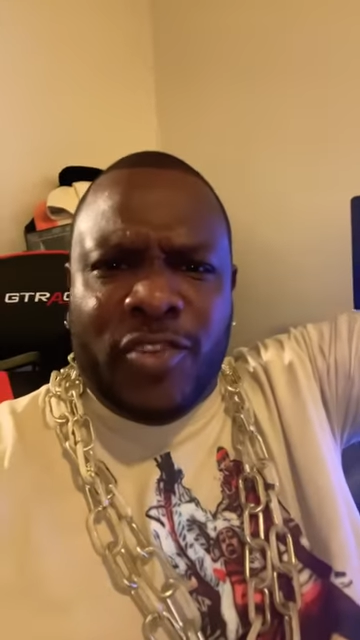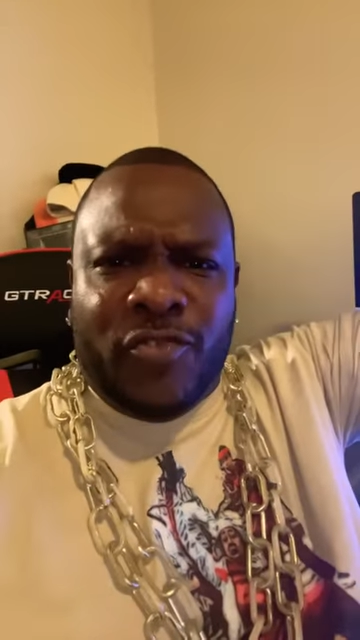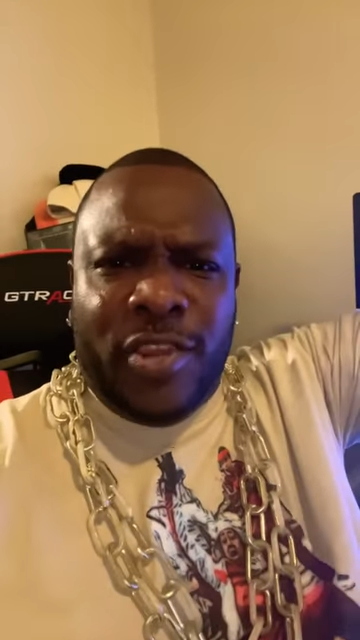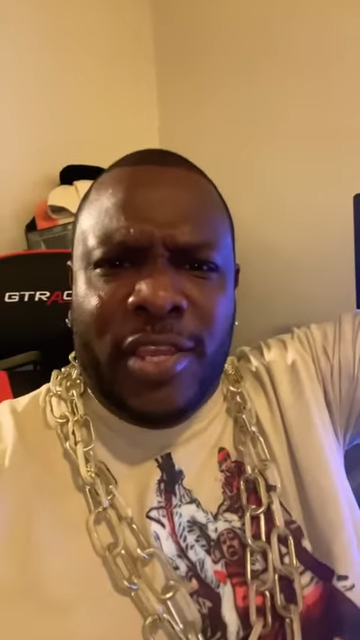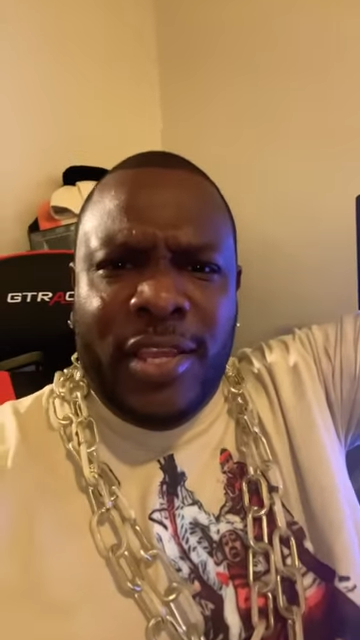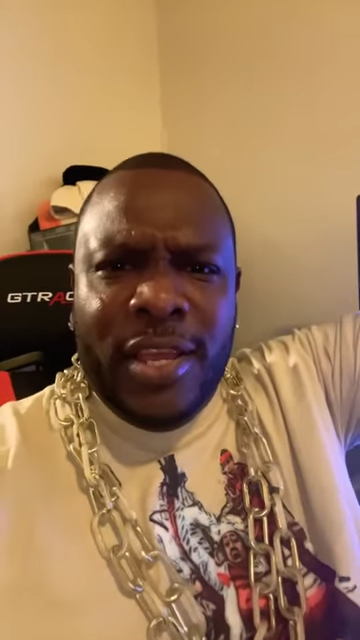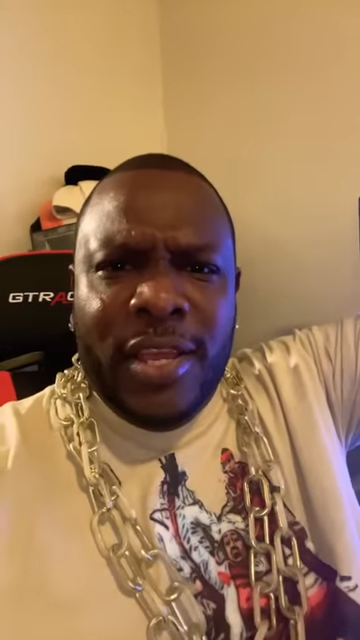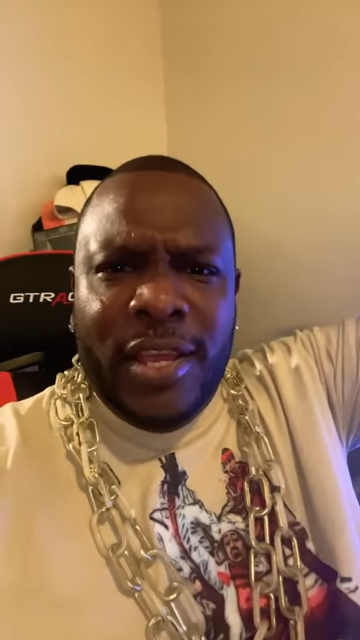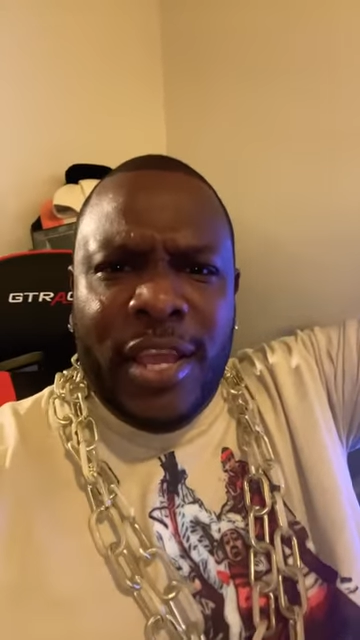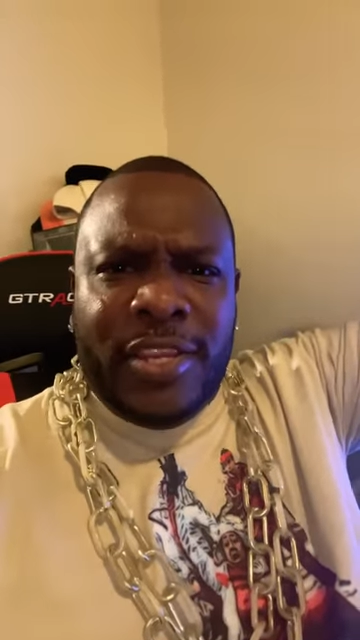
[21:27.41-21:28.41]
What are
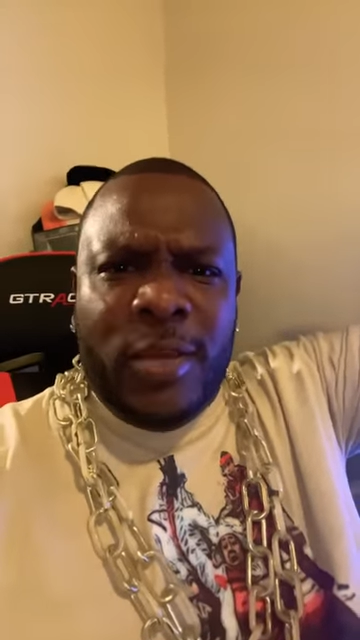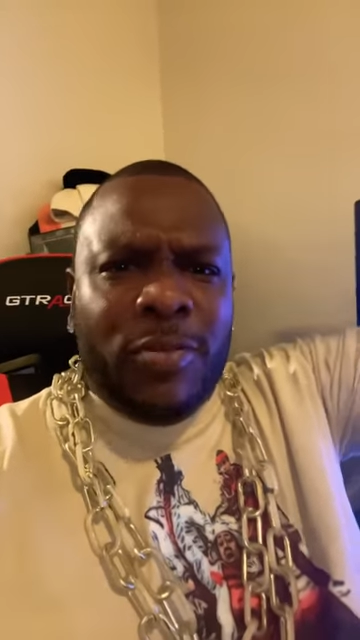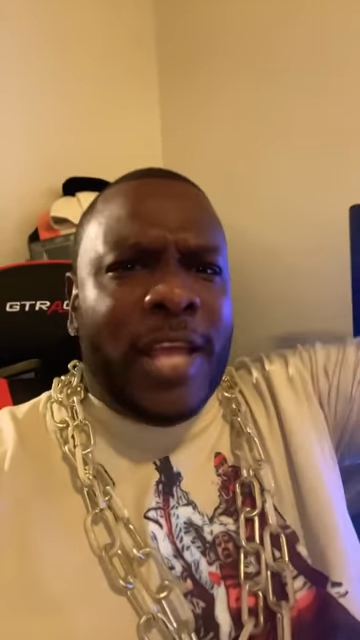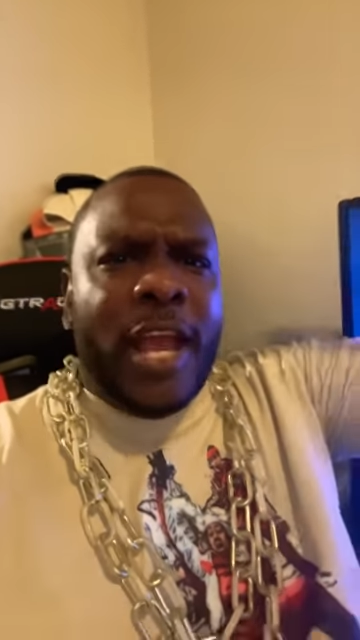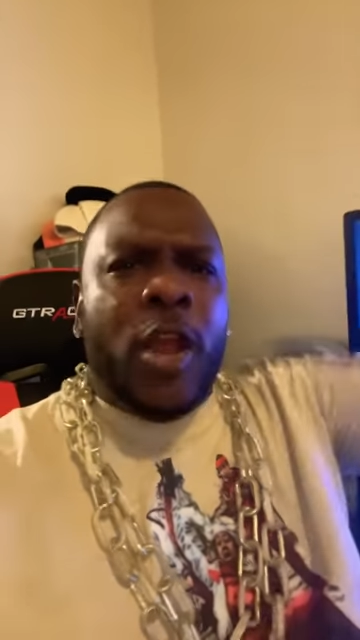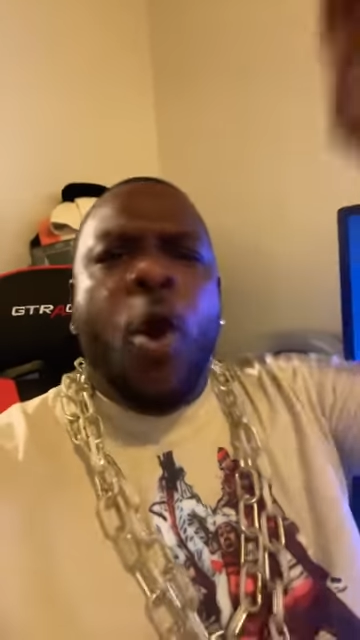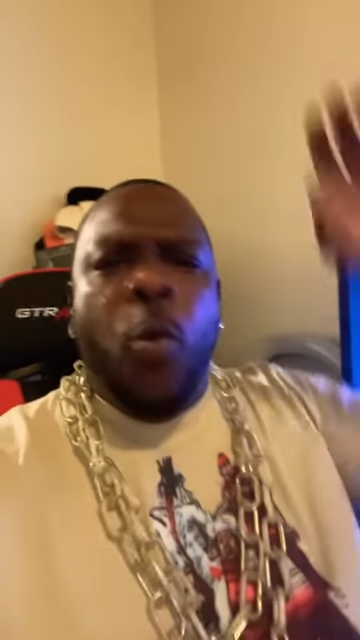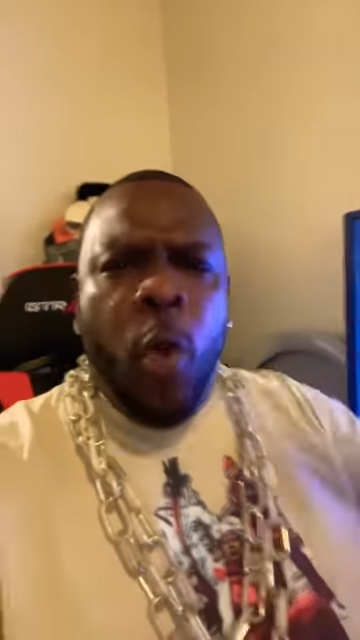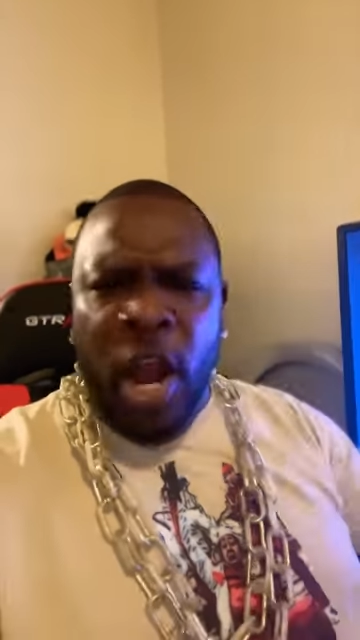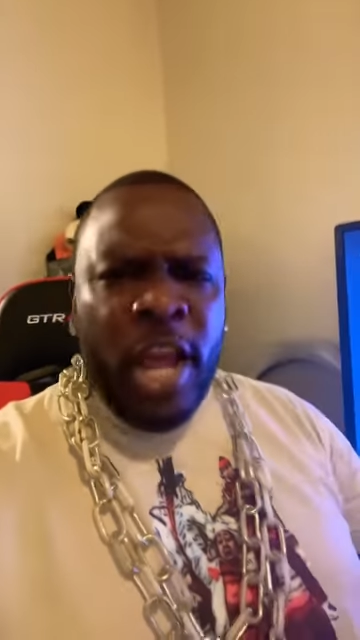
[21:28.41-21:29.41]
you waiting
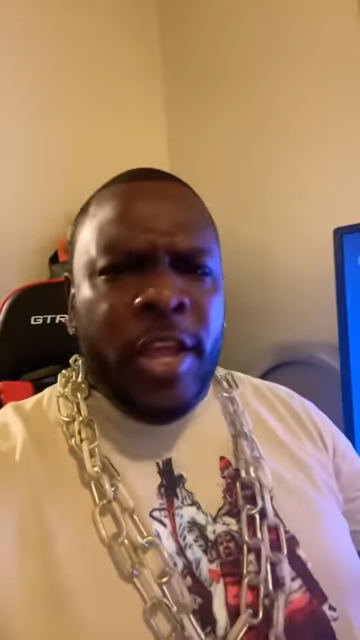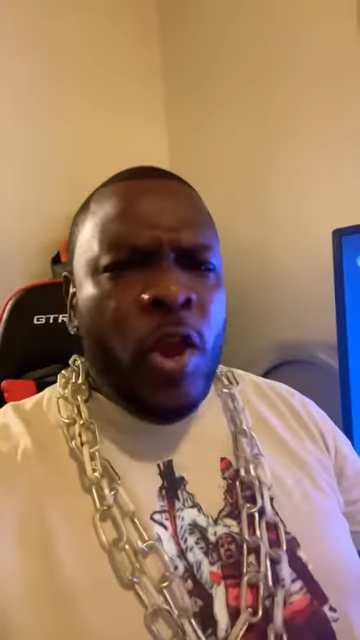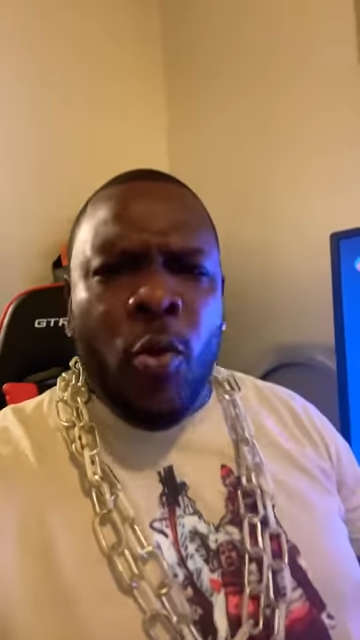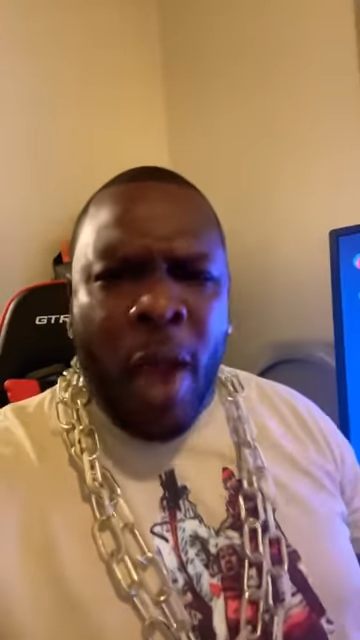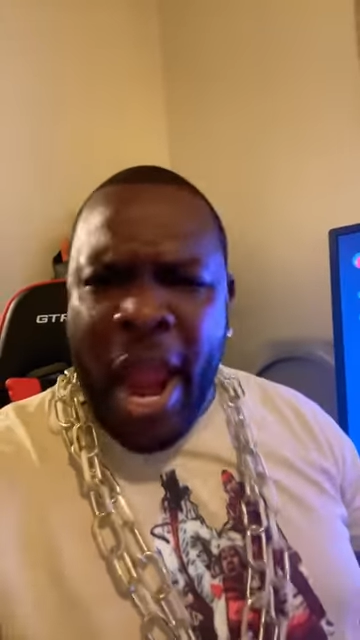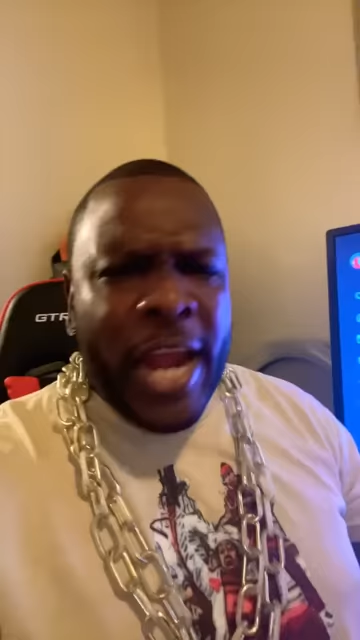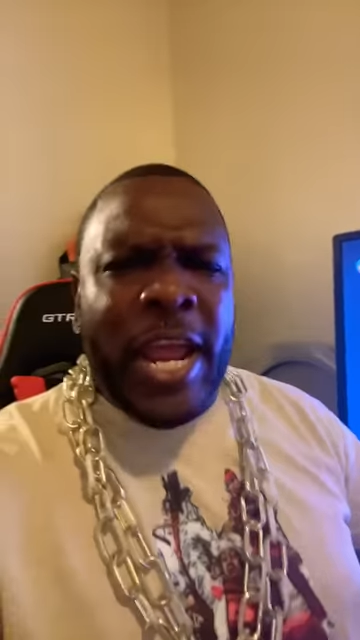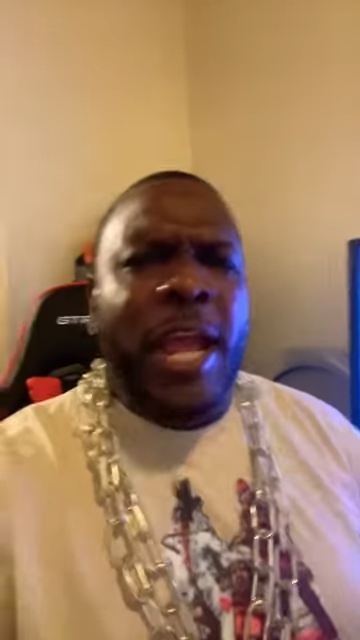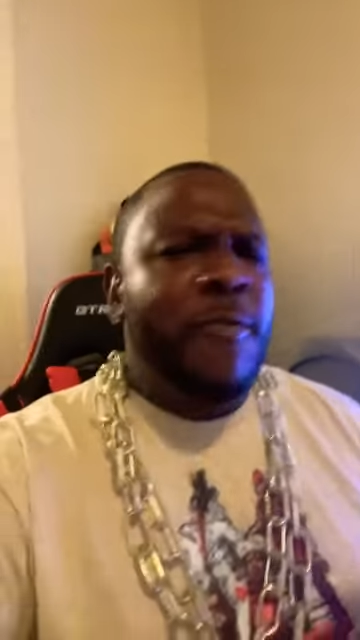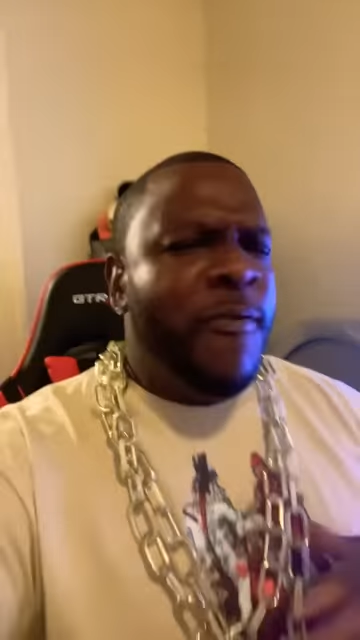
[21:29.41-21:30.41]

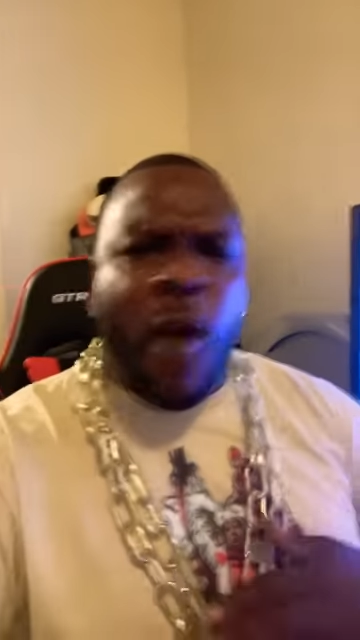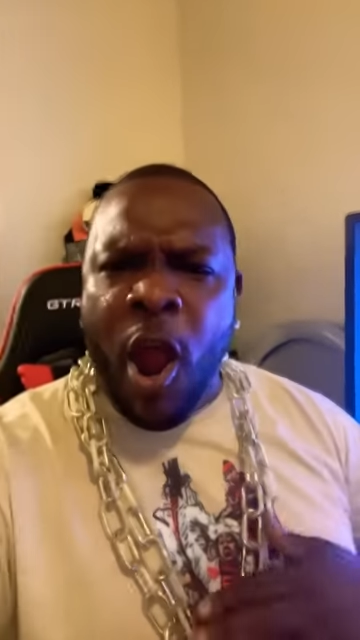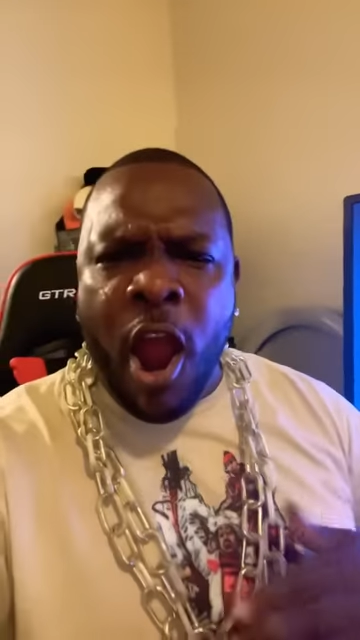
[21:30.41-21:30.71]
for?